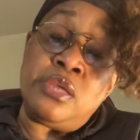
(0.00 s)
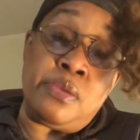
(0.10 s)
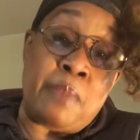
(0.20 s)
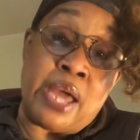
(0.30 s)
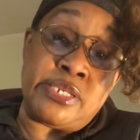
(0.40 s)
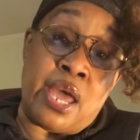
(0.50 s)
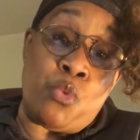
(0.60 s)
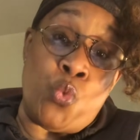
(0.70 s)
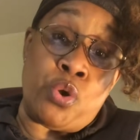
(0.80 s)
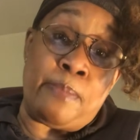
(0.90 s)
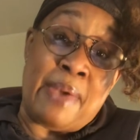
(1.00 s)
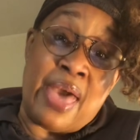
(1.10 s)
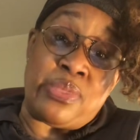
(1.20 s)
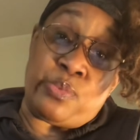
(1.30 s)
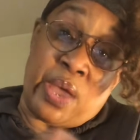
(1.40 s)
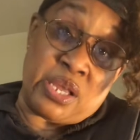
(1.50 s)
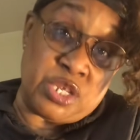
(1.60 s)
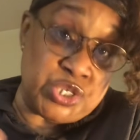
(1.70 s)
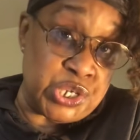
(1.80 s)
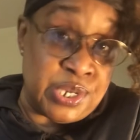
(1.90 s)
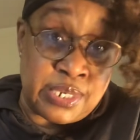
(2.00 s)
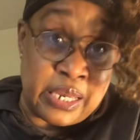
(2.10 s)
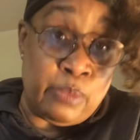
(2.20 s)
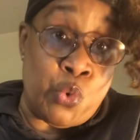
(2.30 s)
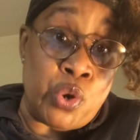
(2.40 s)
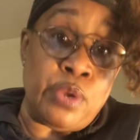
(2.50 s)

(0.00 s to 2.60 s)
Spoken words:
you might not want to buy the regular cheese anymore.